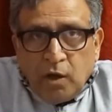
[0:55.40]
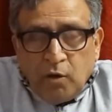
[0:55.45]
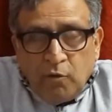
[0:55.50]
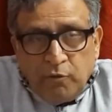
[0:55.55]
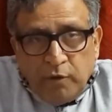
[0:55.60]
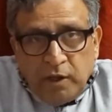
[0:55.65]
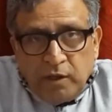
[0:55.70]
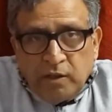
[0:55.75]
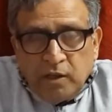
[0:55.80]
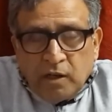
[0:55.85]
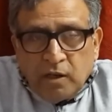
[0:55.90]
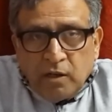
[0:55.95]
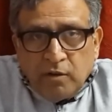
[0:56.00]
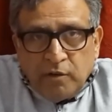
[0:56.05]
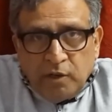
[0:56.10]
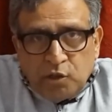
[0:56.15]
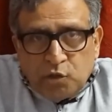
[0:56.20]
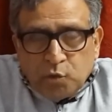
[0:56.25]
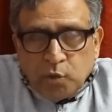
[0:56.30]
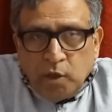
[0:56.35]
Vedic
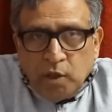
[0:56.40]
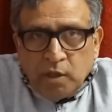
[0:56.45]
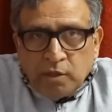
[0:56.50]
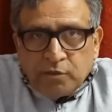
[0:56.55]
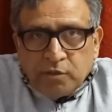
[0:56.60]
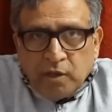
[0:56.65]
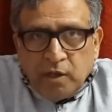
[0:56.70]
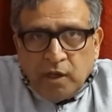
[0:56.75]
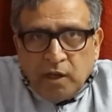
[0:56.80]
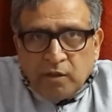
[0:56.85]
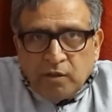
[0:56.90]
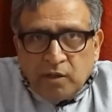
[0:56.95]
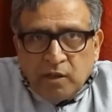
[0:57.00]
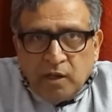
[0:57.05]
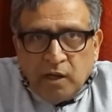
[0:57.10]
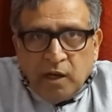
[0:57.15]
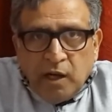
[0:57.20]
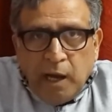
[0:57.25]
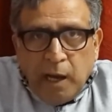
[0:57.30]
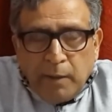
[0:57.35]
rituals in
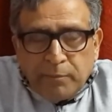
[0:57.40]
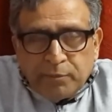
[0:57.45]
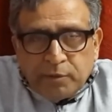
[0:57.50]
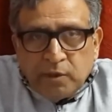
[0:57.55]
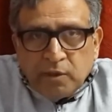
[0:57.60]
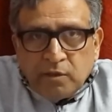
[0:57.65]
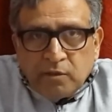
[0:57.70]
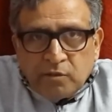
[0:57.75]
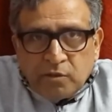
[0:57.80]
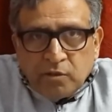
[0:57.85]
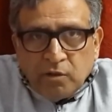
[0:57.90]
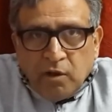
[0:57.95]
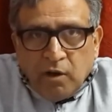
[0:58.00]
the absence